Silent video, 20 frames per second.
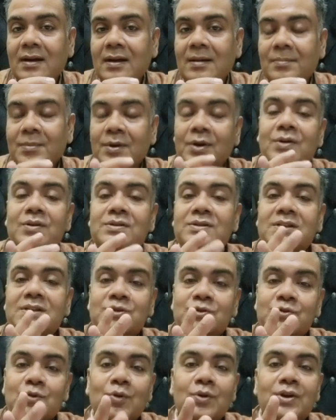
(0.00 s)
Because the
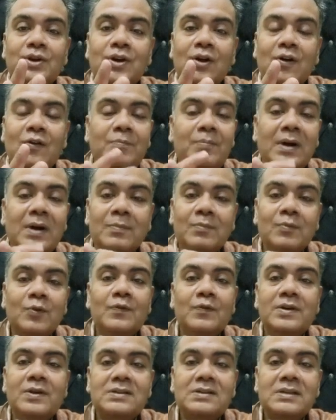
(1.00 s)
story of my
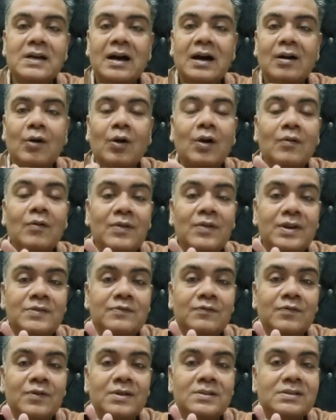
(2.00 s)
movies are always
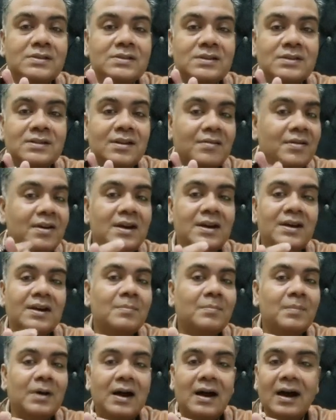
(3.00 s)
first screened in
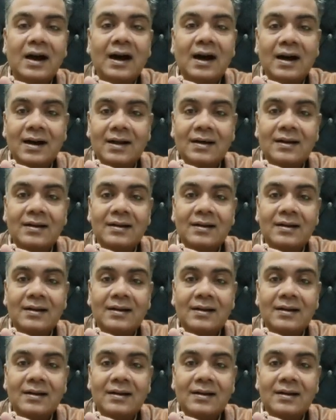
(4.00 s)
my heart